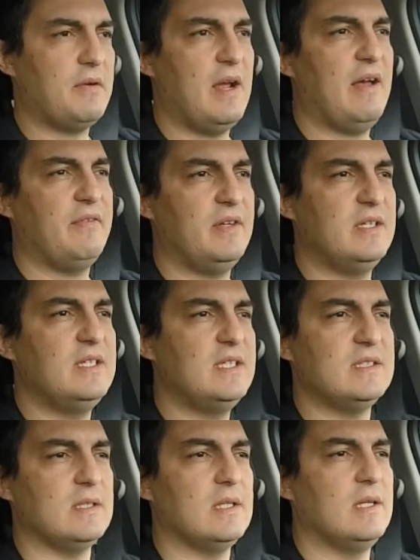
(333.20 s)
have it
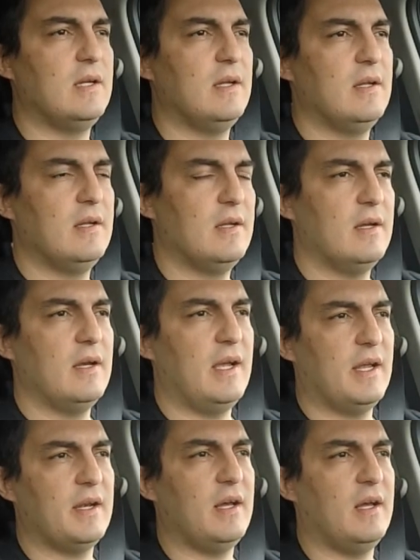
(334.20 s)
diesel
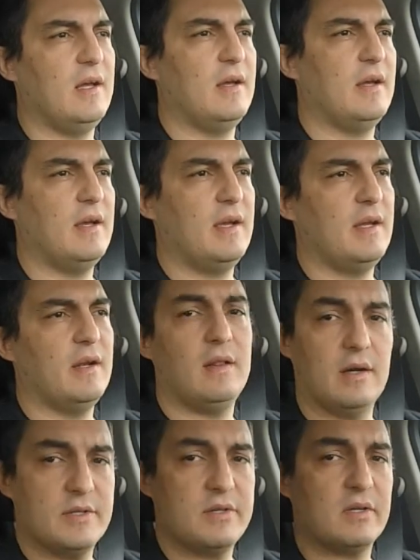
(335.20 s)
in a
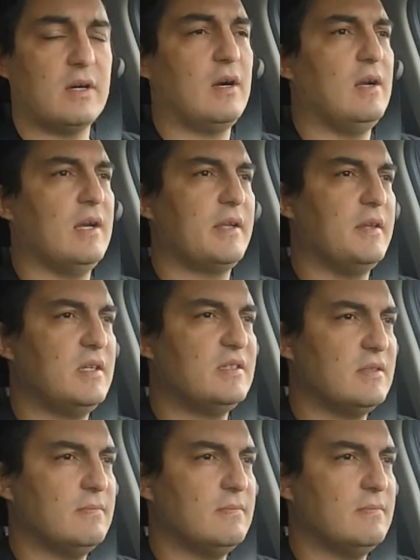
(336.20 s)
larger car like this.